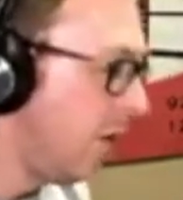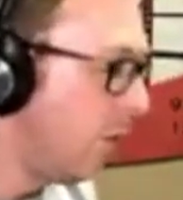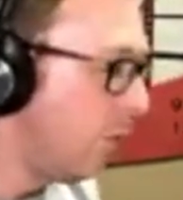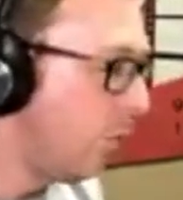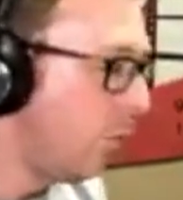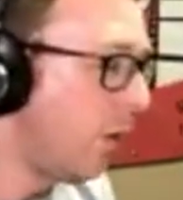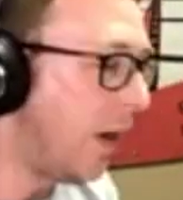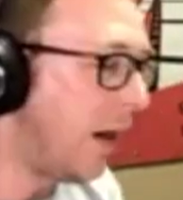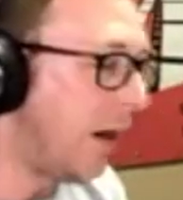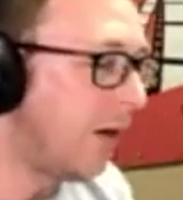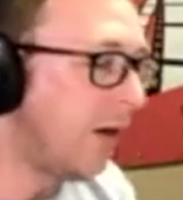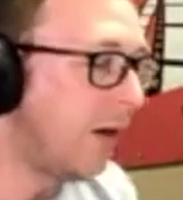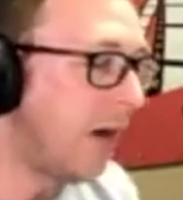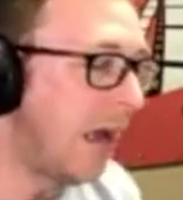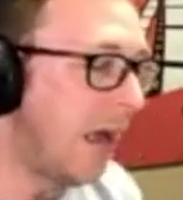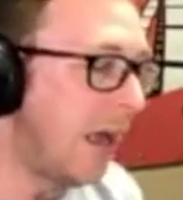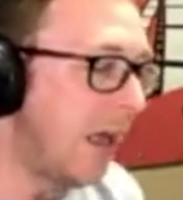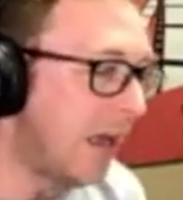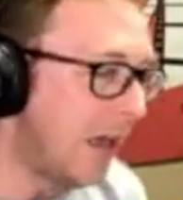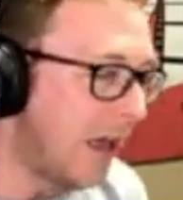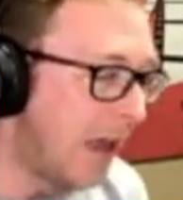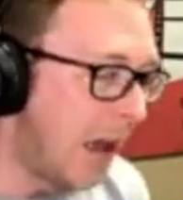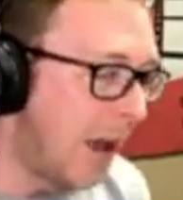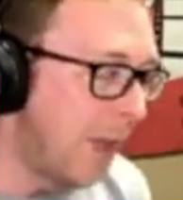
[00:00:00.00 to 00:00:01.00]
where
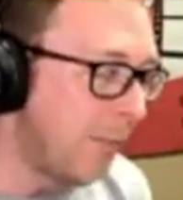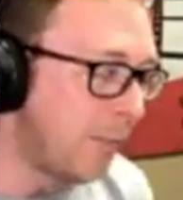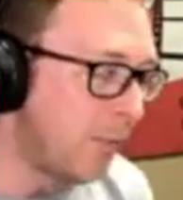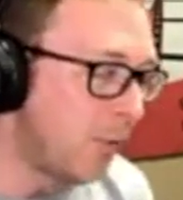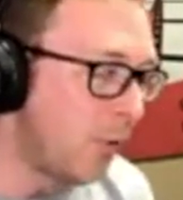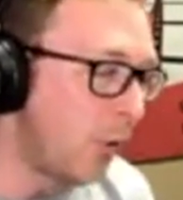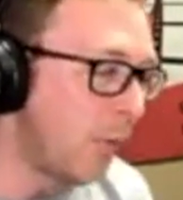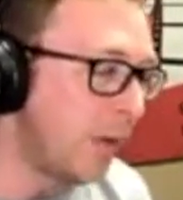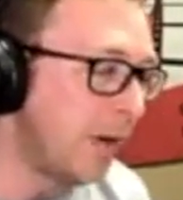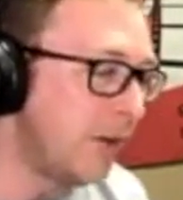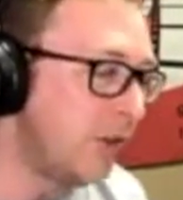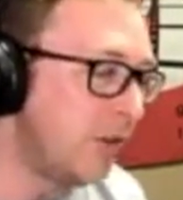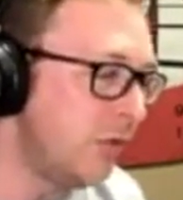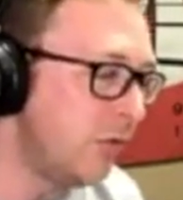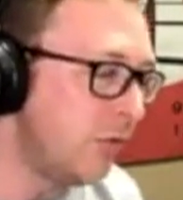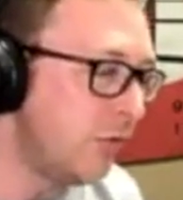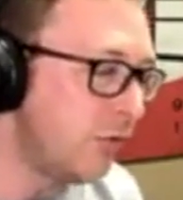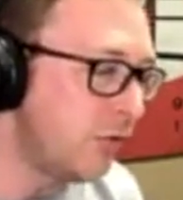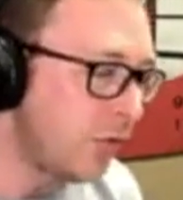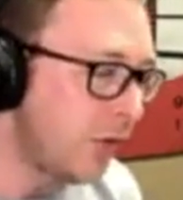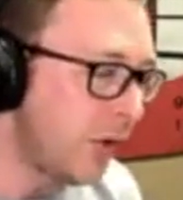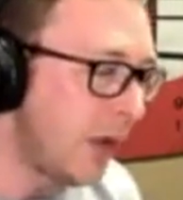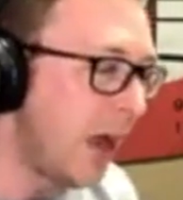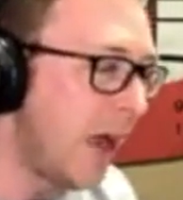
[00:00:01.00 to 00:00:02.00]
I'm going to
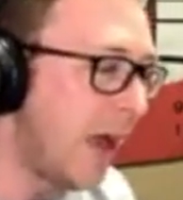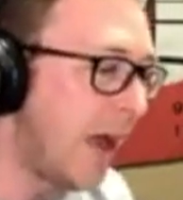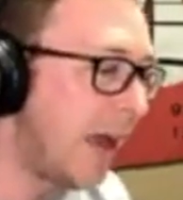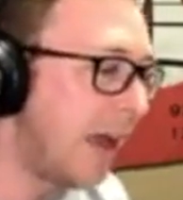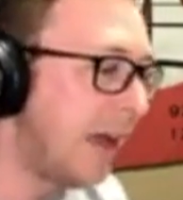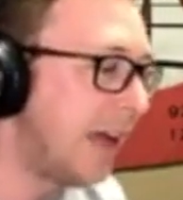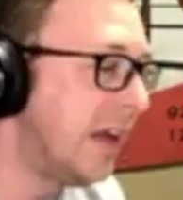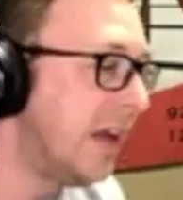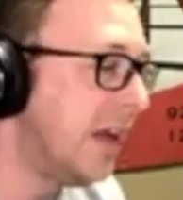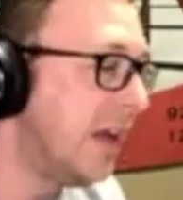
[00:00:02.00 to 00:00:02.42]
try